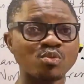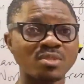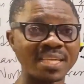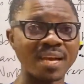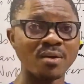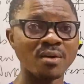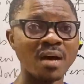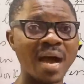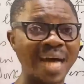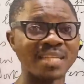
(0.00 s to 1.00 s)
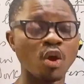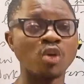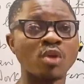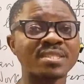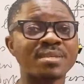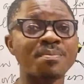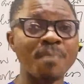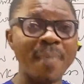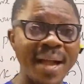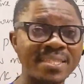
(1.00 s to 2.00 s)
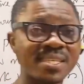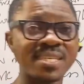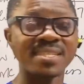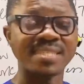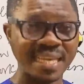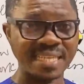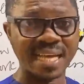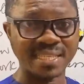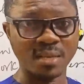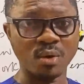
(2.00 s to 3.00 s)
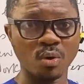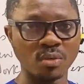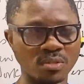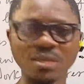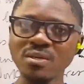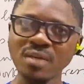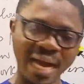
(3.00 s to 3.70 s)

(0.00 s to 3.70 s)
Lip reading: sell at a loss, doesn't mind selling at a loss,